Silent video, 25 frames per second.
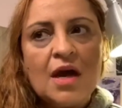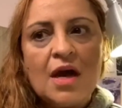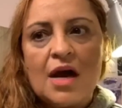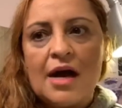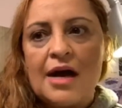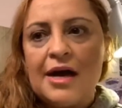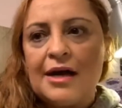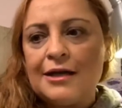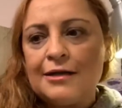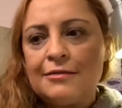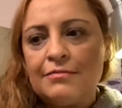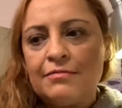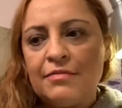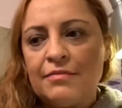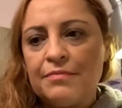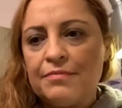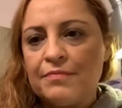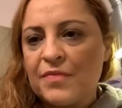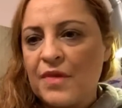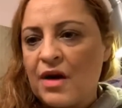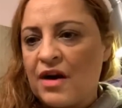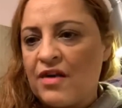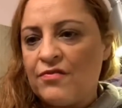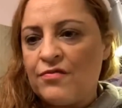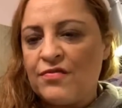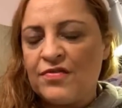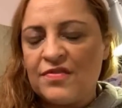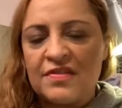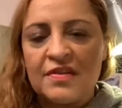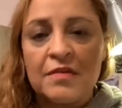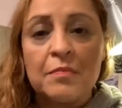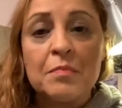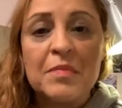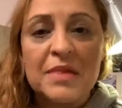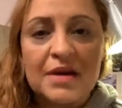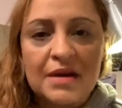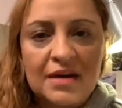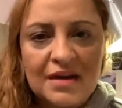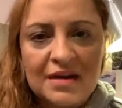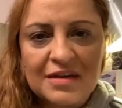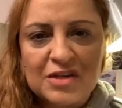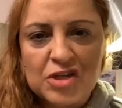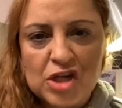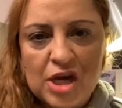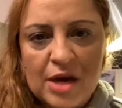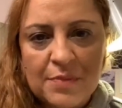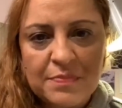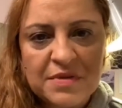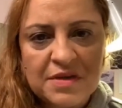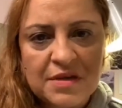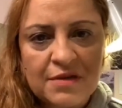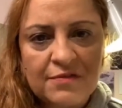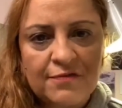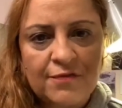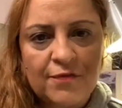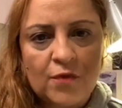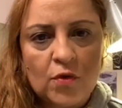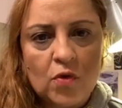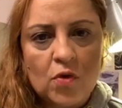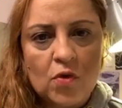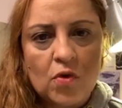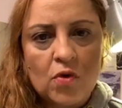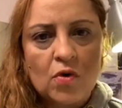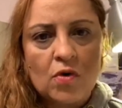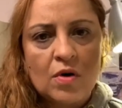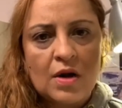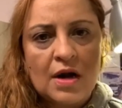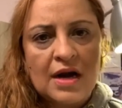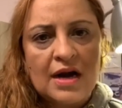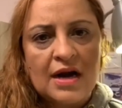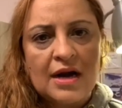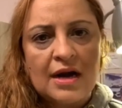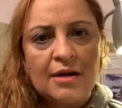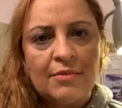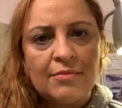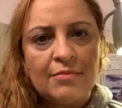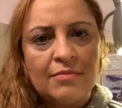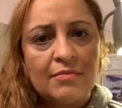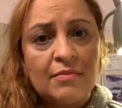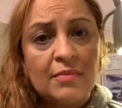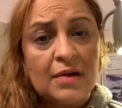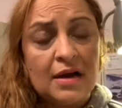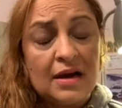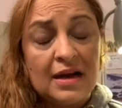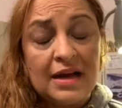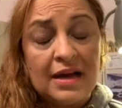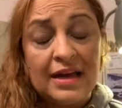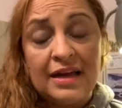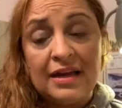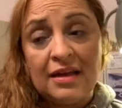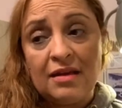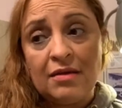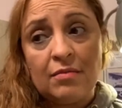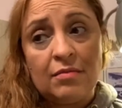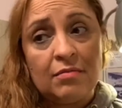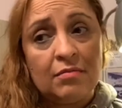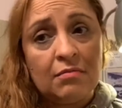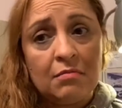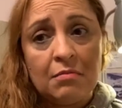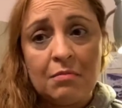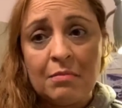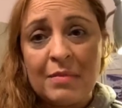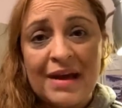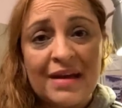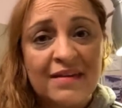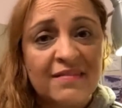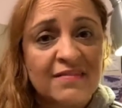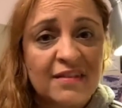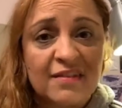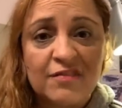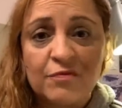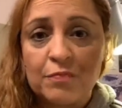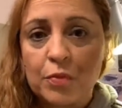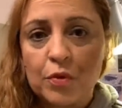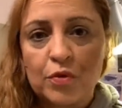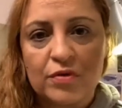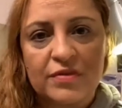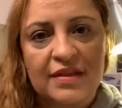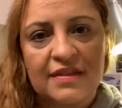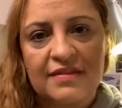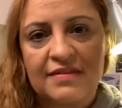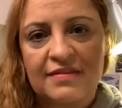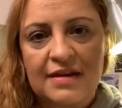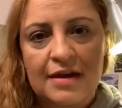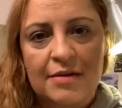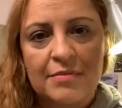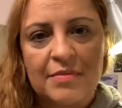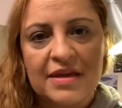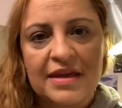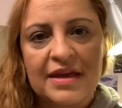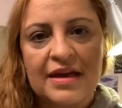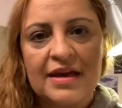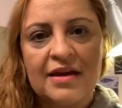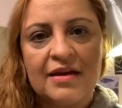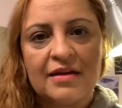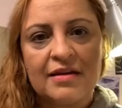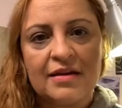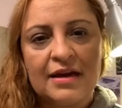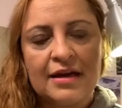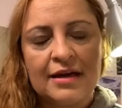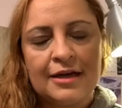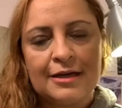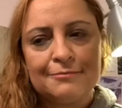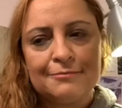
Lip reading: I've submitted a chapter for a massive book that's coming out.